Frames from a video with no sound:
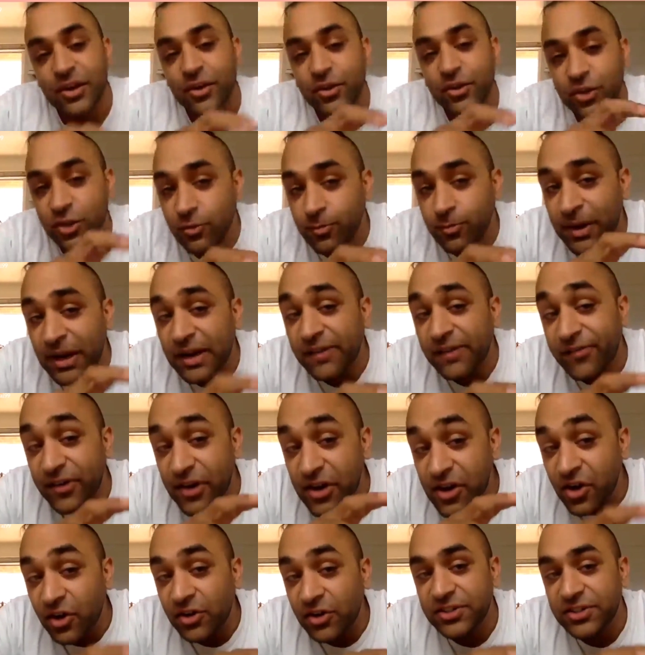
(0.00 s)
You played for
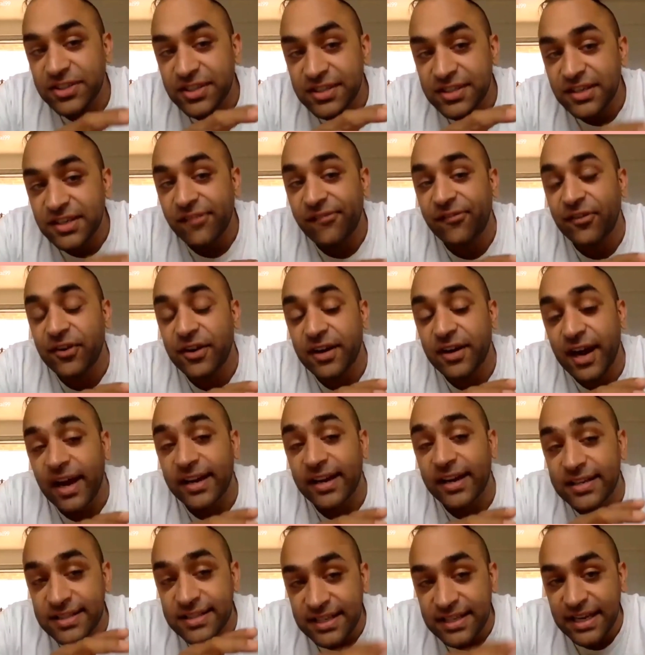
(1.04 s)
lots of different kind
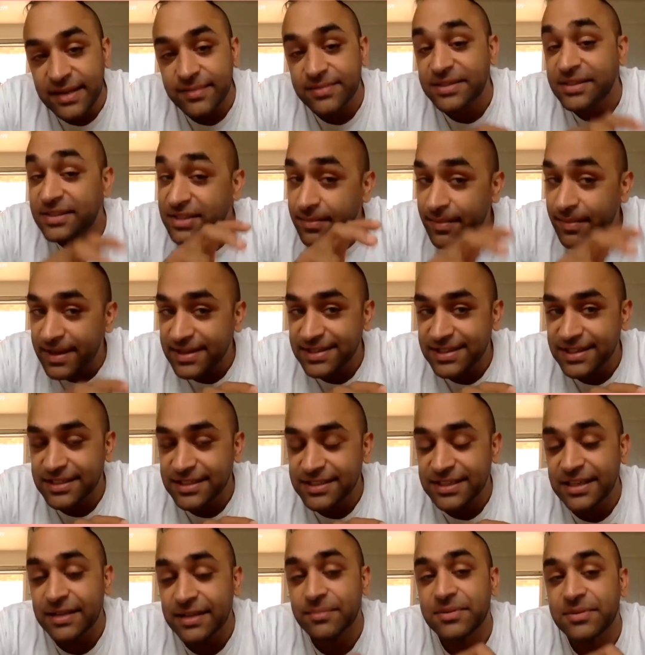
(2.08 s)
of teams and domestic
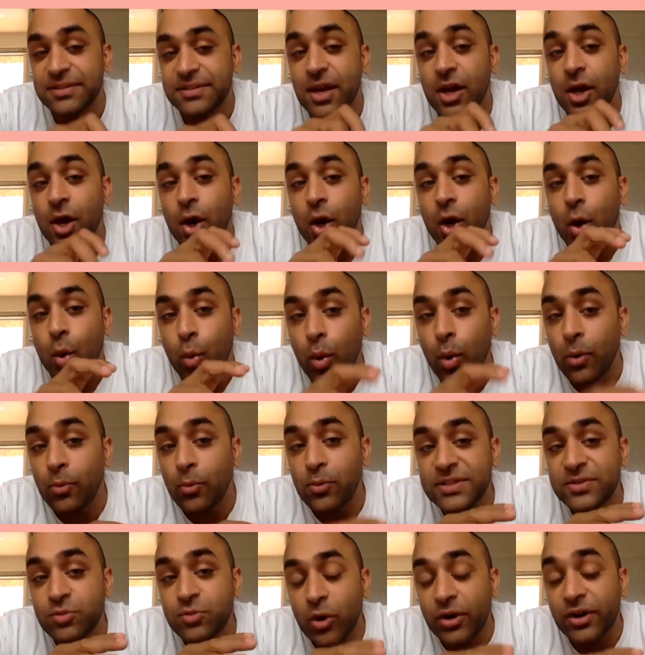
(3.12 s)
teams. What
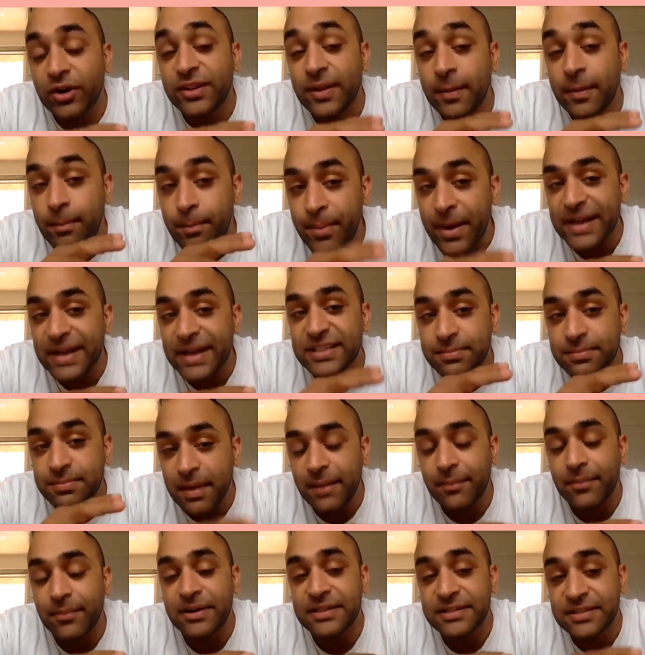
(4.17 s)
was one of the best
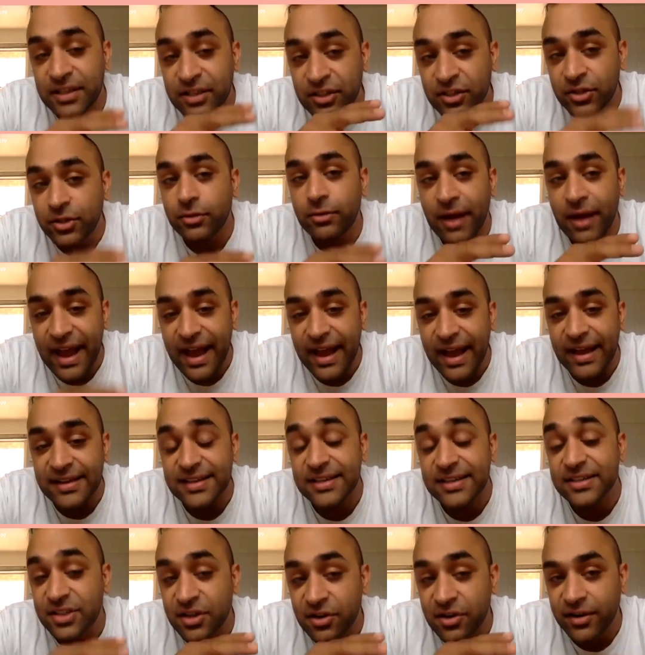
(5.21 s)
memories that you had
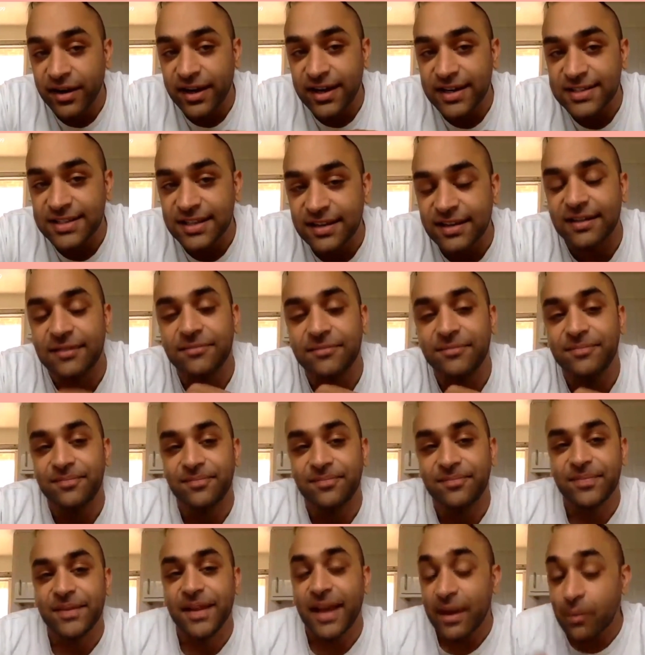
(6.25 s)
as a cricketer
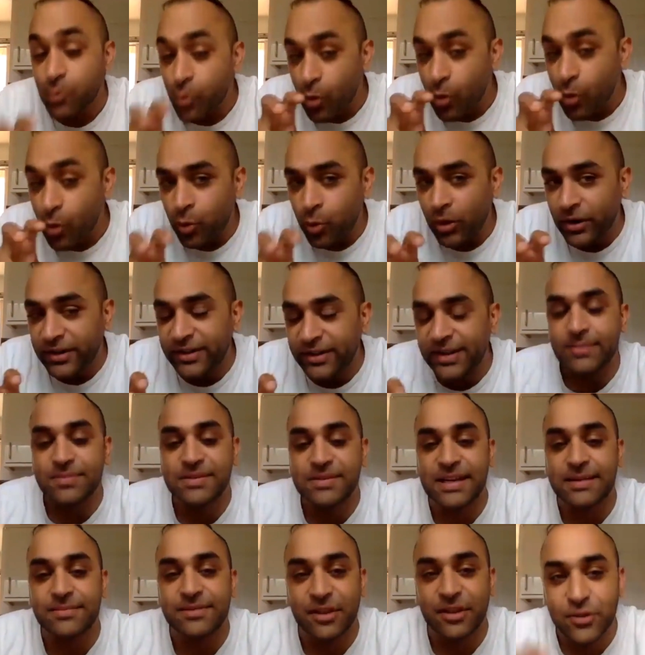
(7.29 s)
in one of them
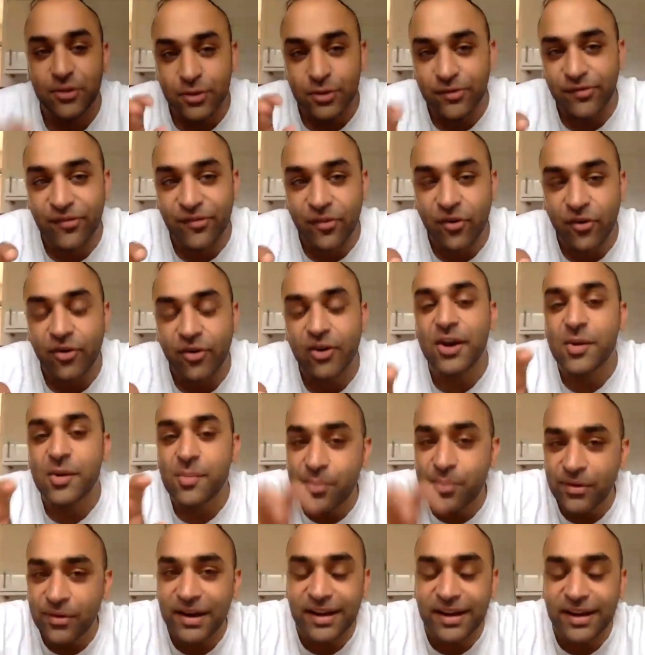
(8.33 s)
teams that you thought
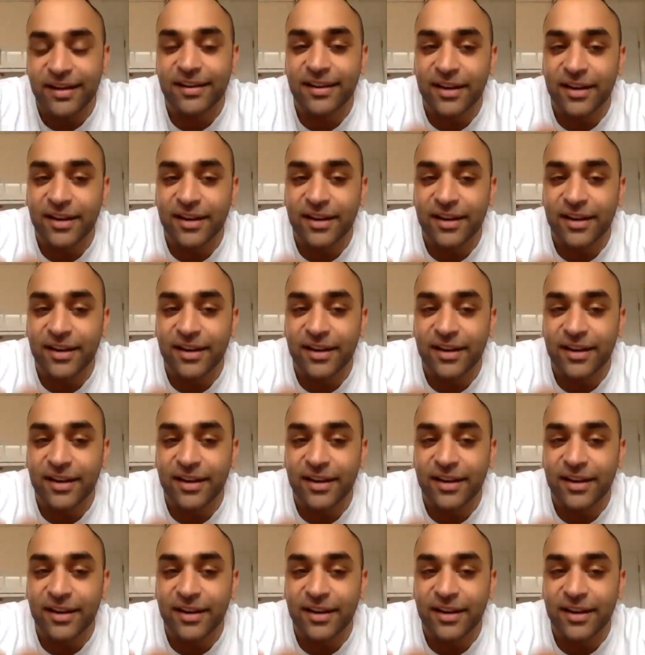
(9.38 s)
brilliant?